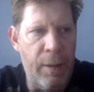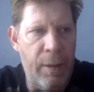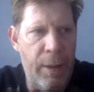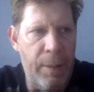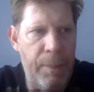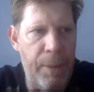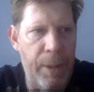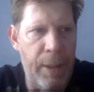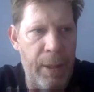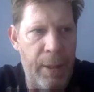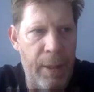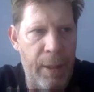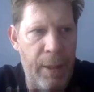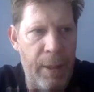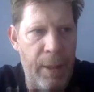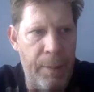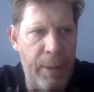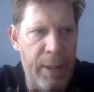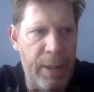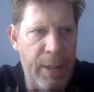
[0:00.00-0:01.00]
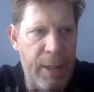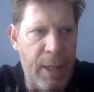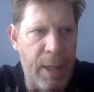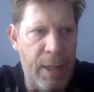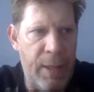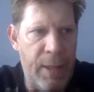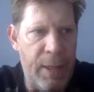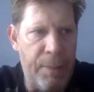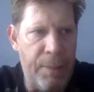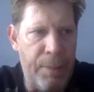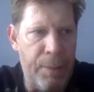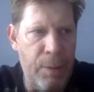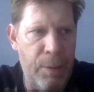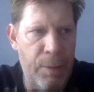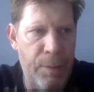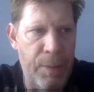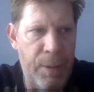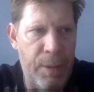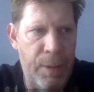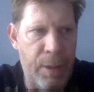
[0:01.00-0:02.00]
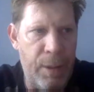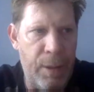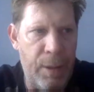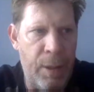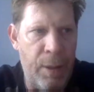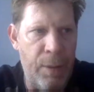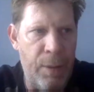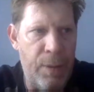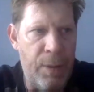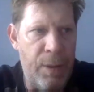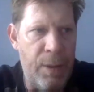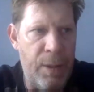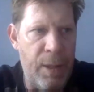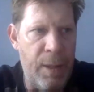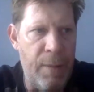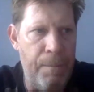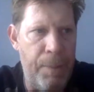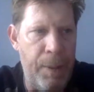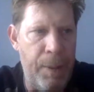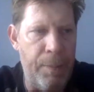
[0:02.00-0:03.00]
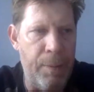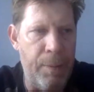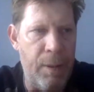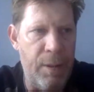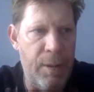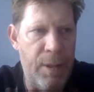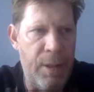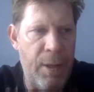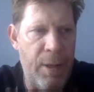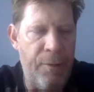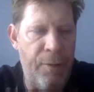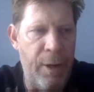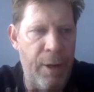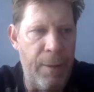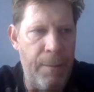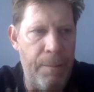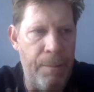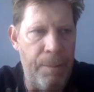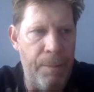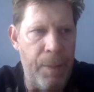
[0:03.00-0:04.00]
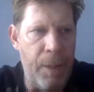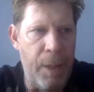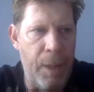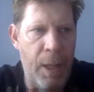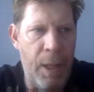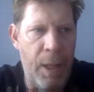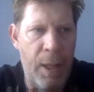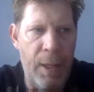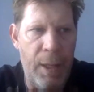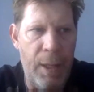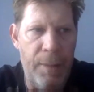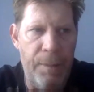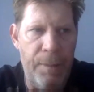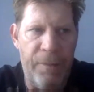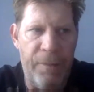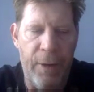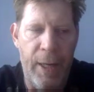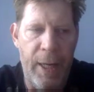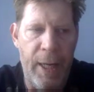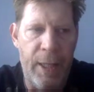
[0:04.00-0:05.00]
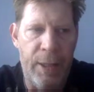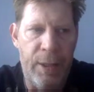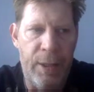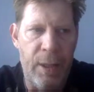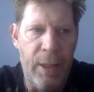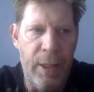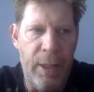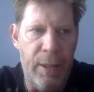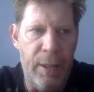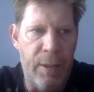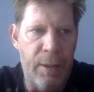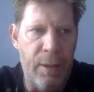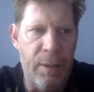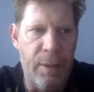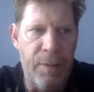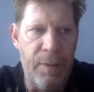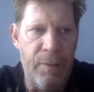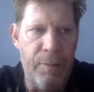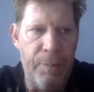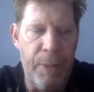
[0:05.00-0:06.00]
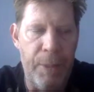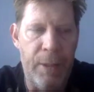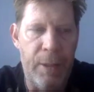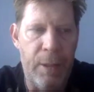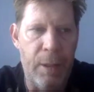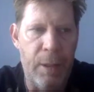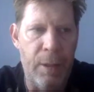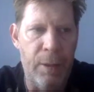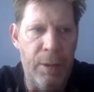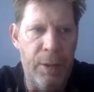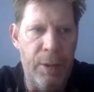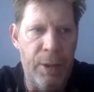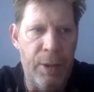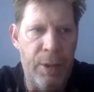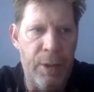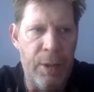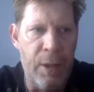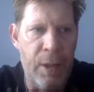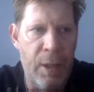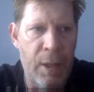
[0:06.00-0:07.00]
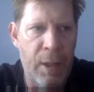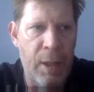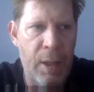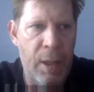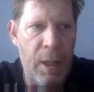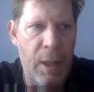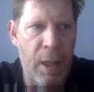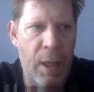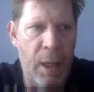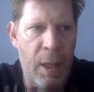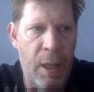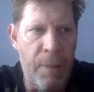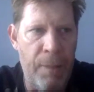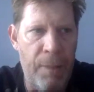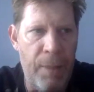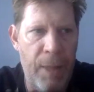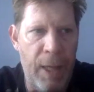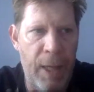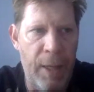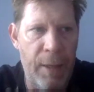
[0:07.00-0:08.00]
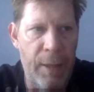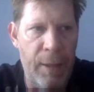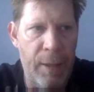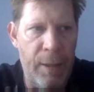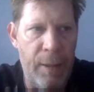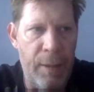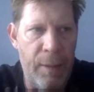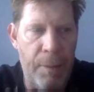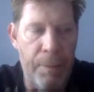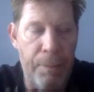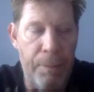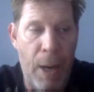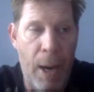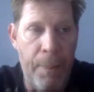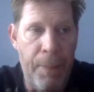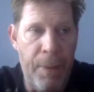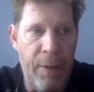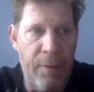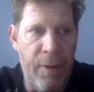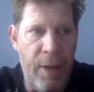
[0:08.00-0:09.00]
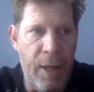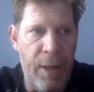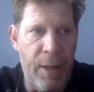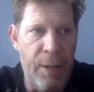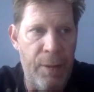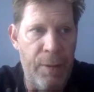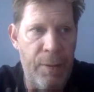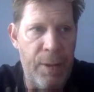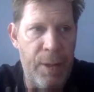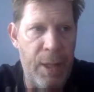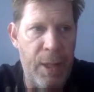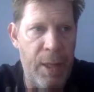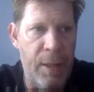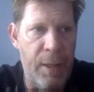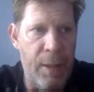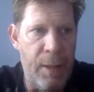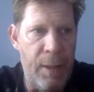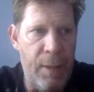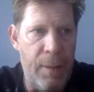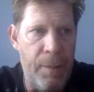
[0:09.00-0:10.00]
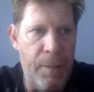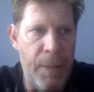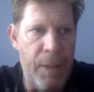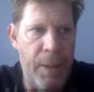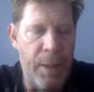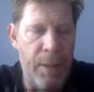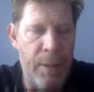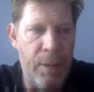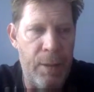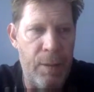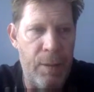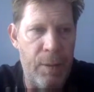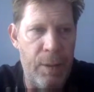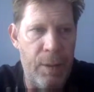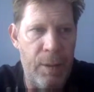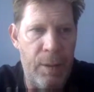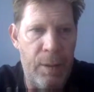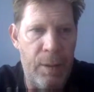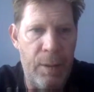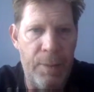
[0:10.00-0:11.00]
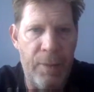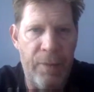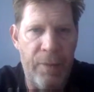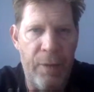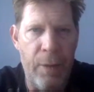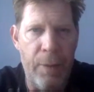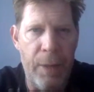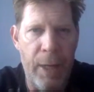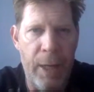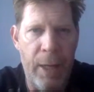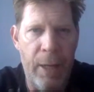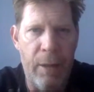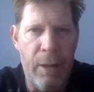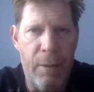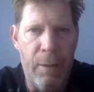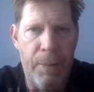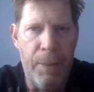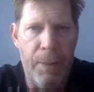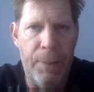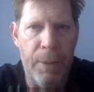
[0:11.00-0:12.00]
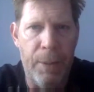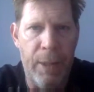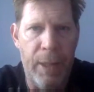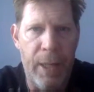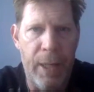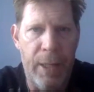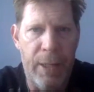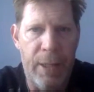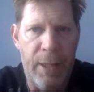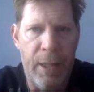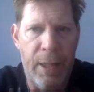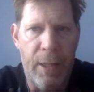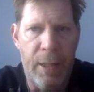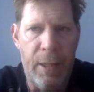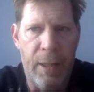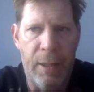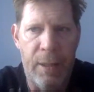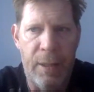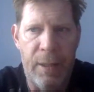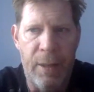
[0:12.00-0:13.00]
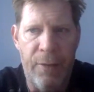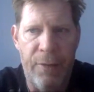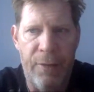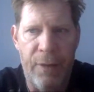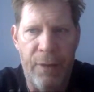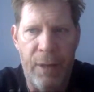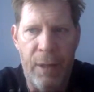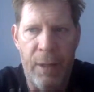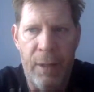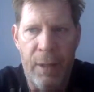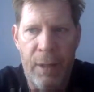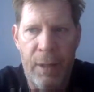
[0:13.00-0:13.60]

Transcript: you know, they bring, they bring these toxic plumes to the coasts, and people are suffering uh, financially in terms of beach closures. Um, and, and property values, and, and also in terms of human health. People are getting sick. This stuff uh,